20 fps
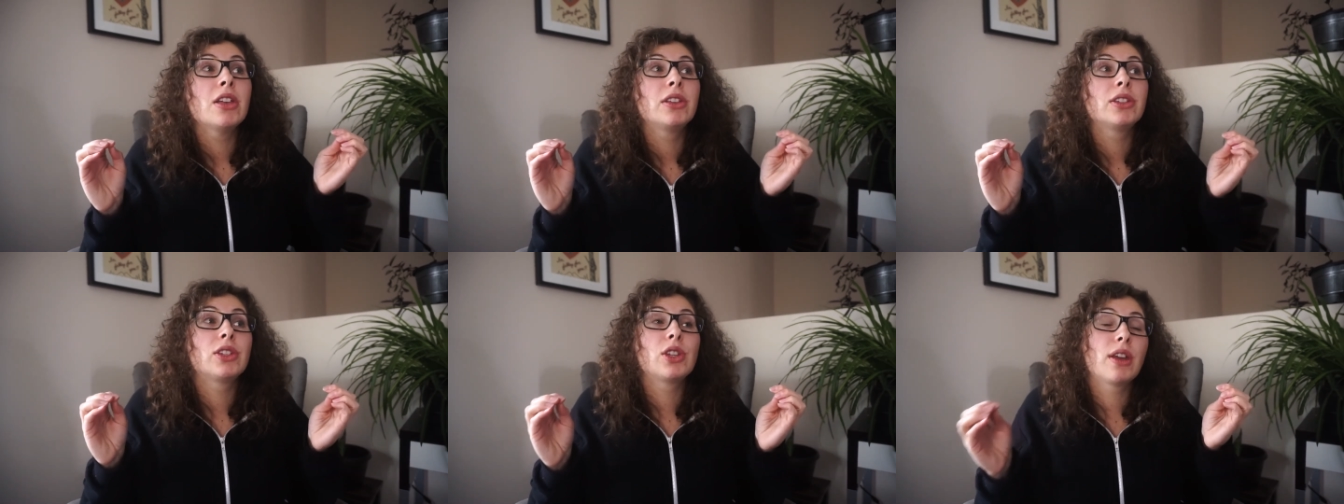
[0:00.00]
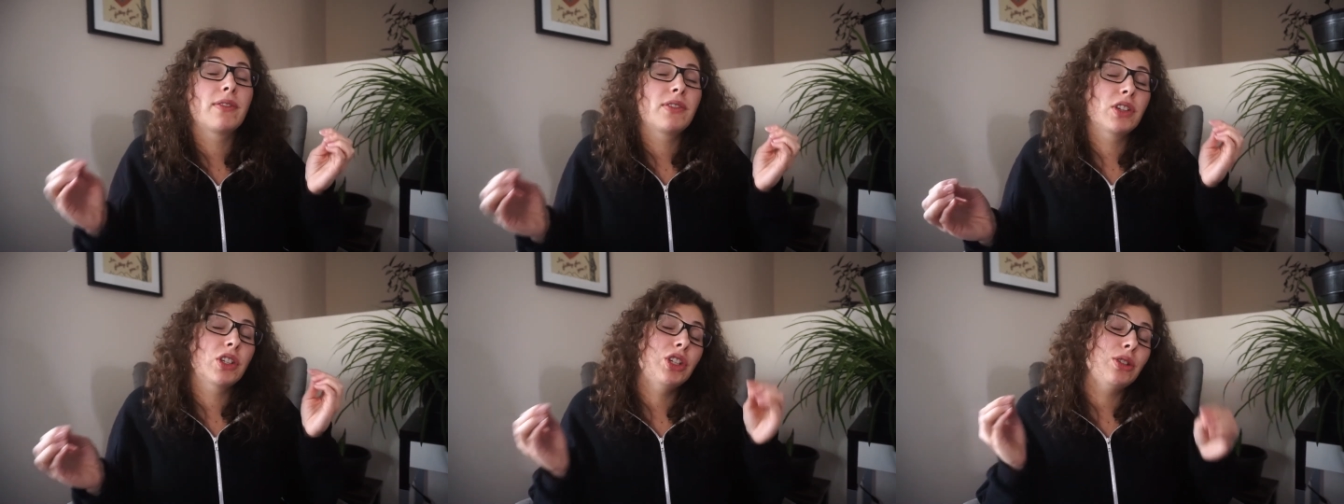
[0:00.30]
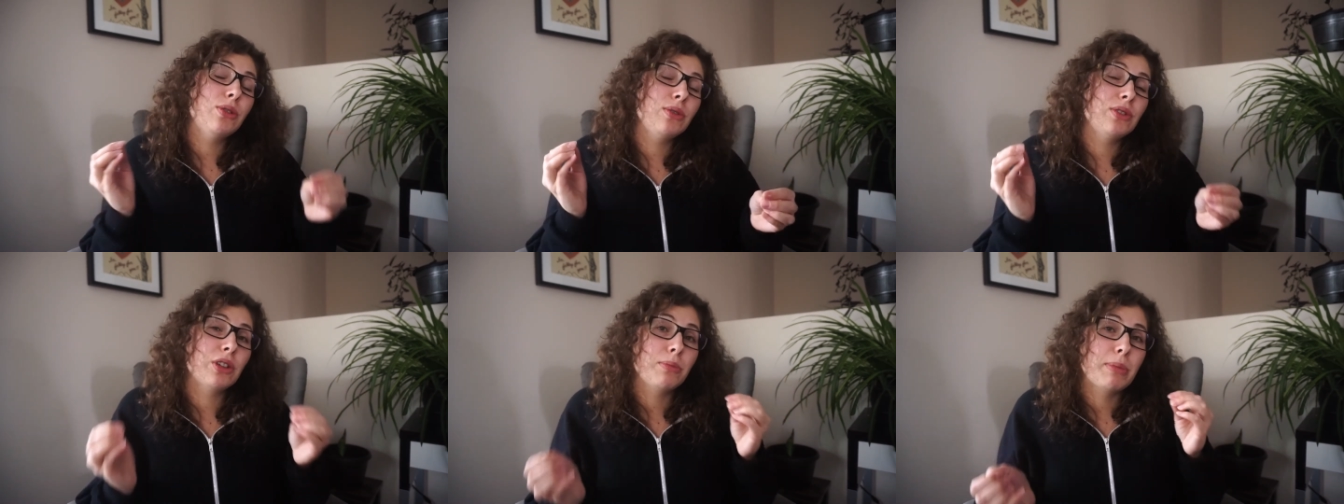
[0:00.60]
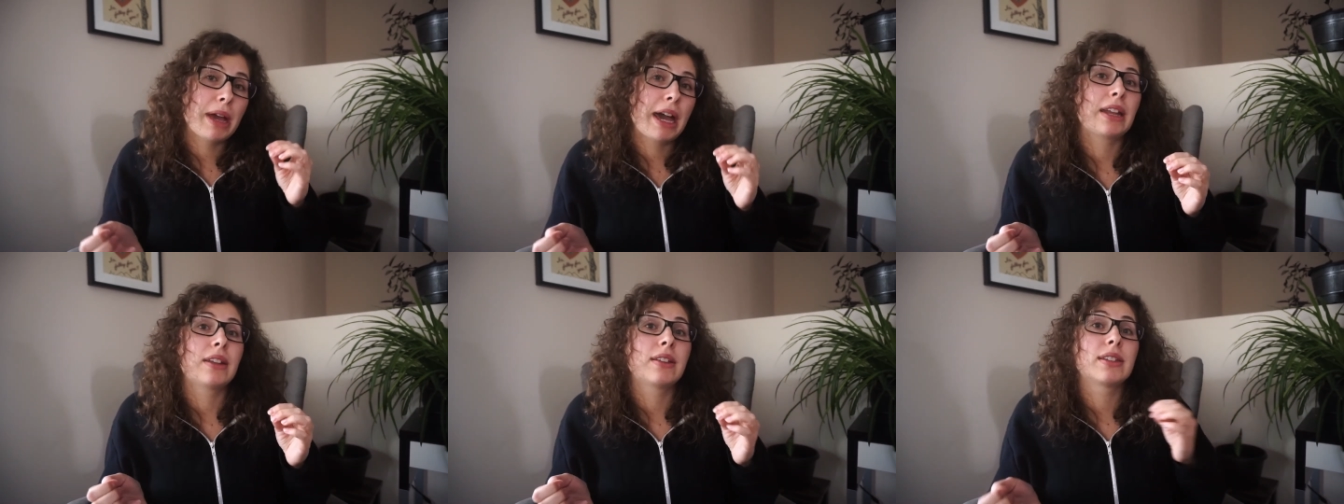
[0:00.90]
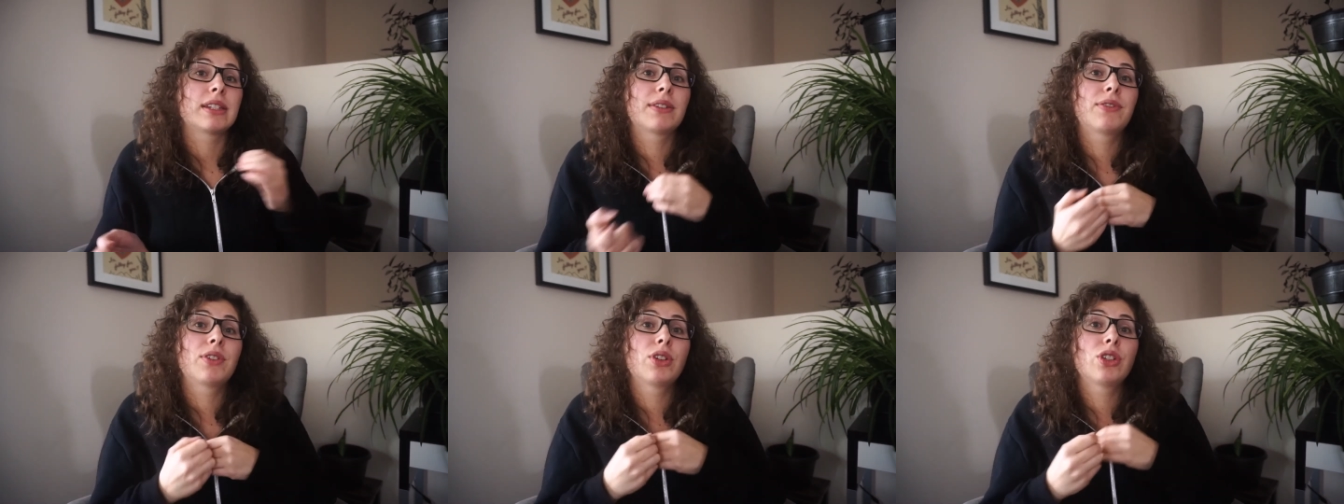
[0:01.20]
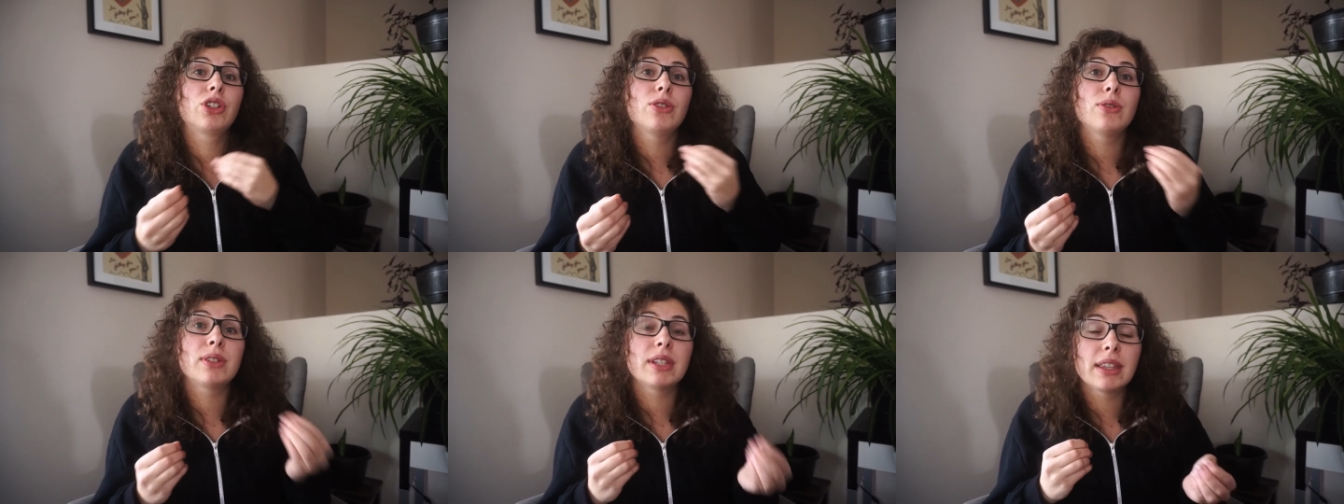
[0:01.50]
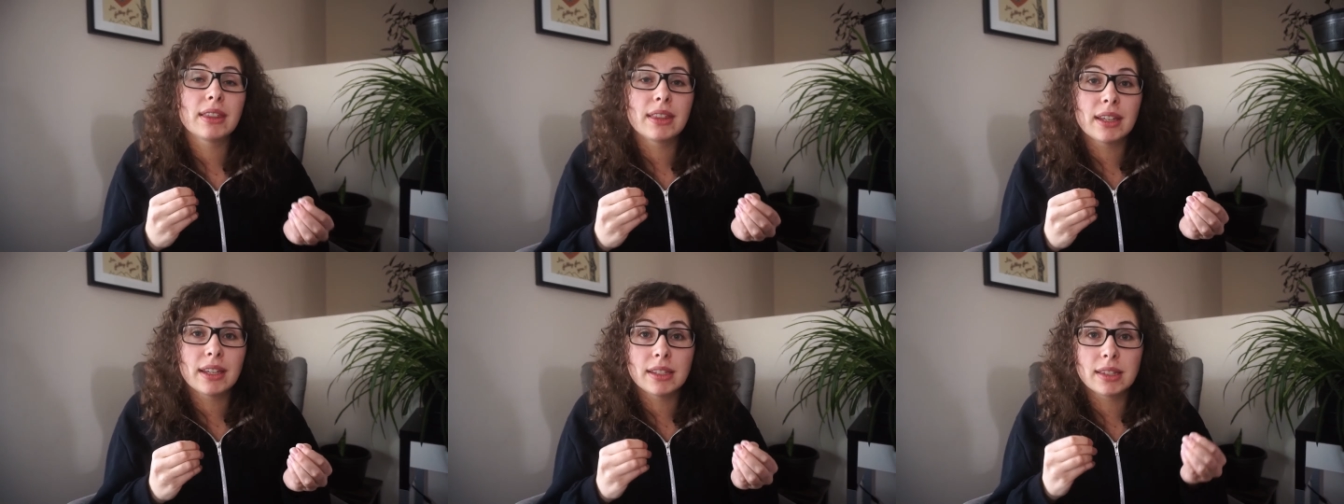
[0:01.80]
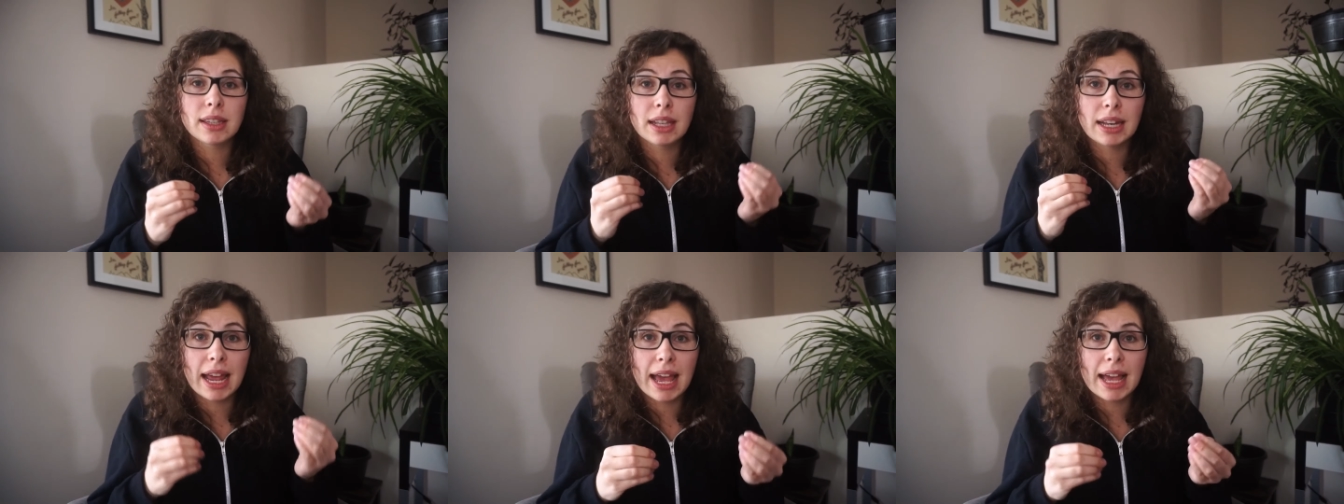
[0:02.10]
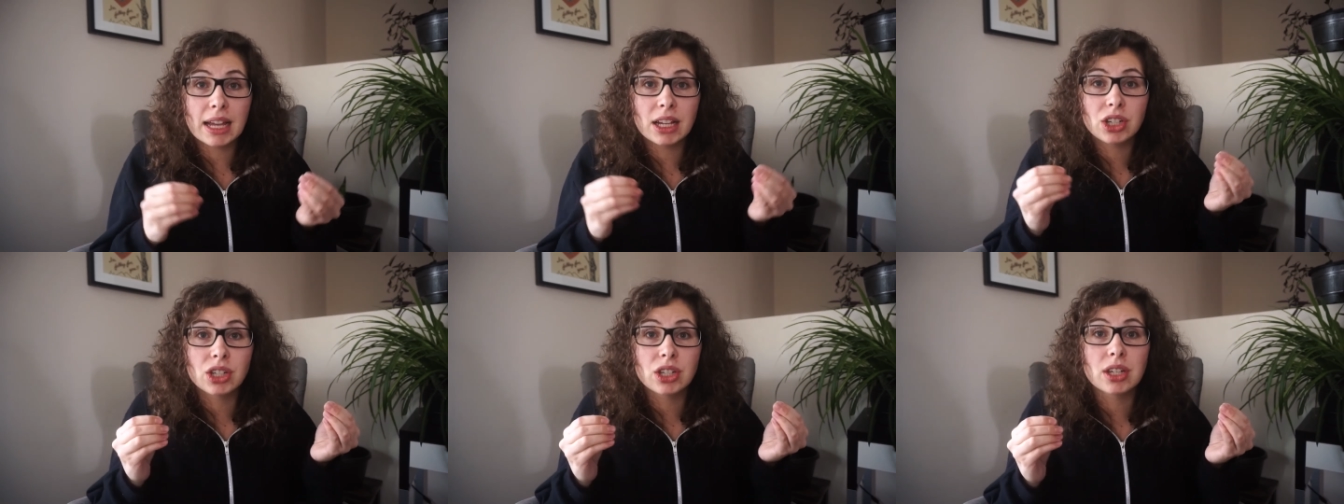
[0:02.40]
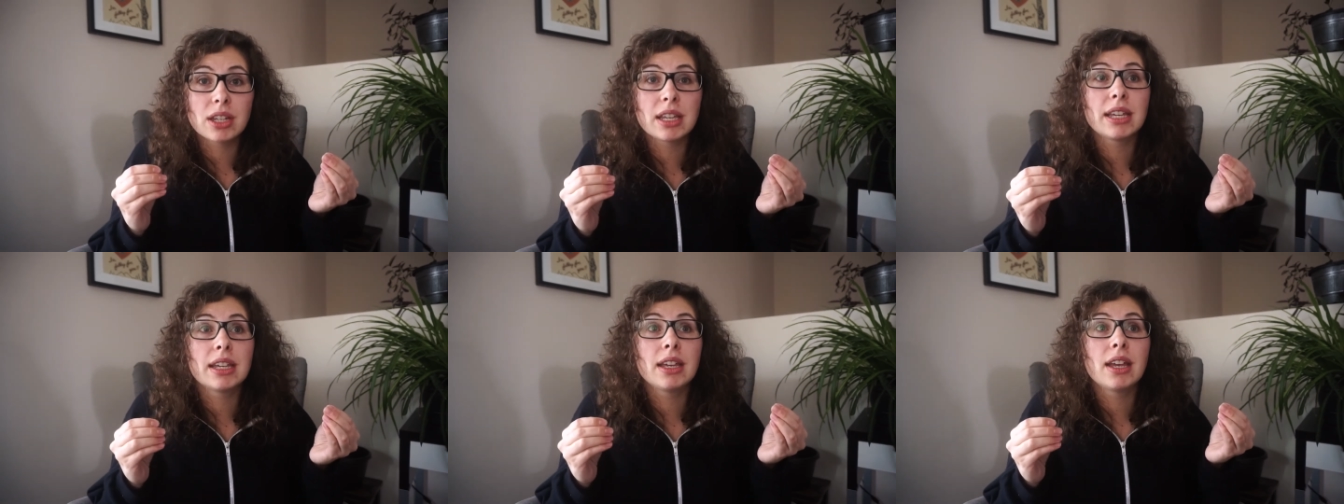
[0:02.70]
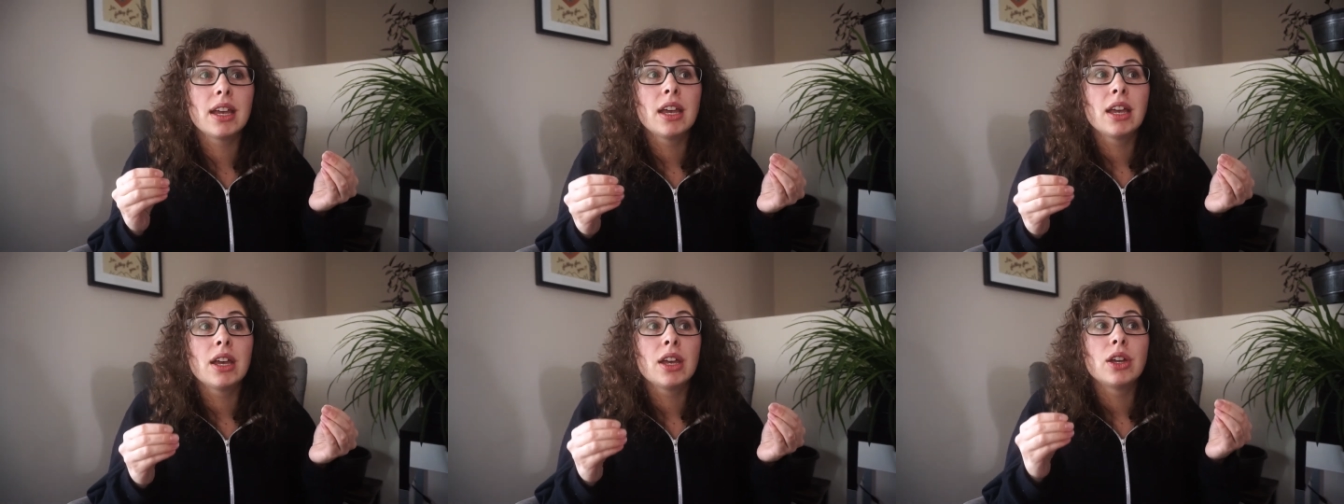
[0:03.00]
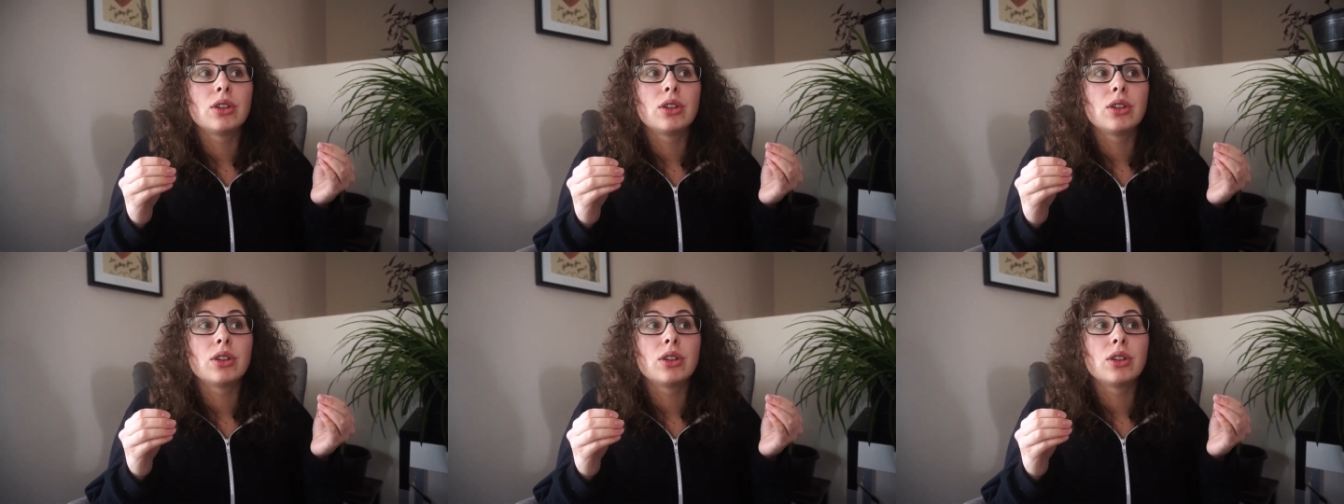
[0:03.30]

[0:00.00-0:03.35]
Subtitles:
So you have to choose your battles. If you're choosing things that actually